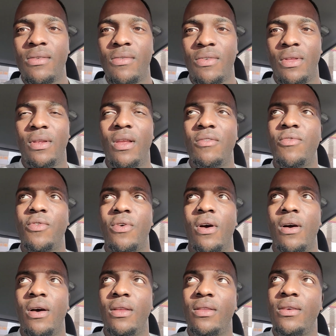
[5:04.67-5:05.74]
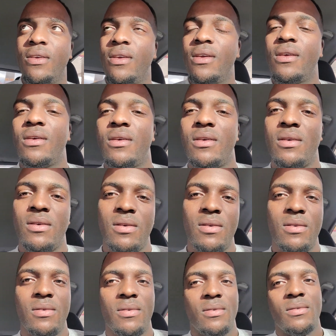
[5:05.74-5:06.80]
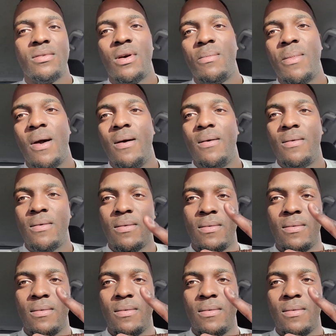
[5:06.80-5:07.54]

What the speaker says: For the love of God, I'm out.